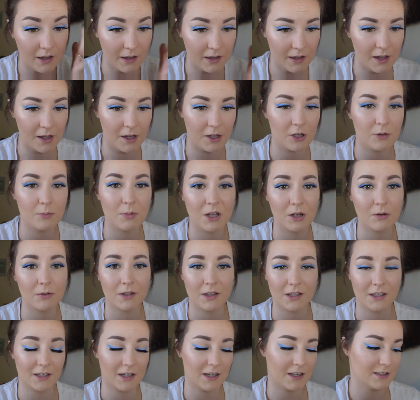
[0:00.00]
it could be a
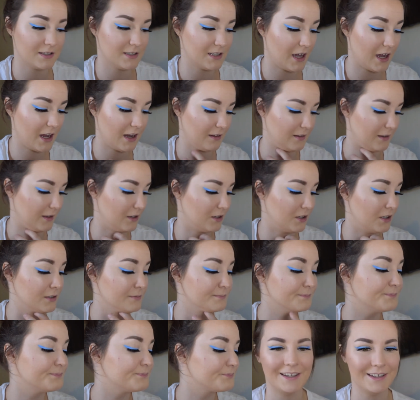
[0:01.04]
really nice eyeliner. I
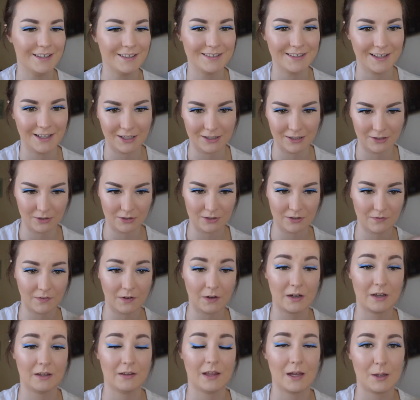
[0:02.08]
think it like looks
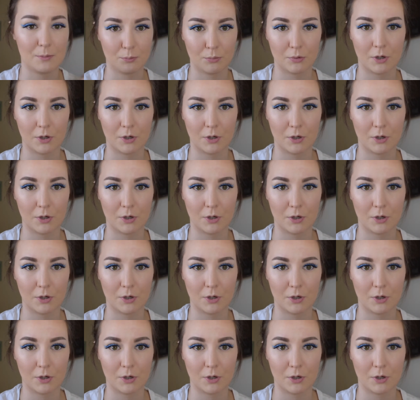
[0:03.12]
very like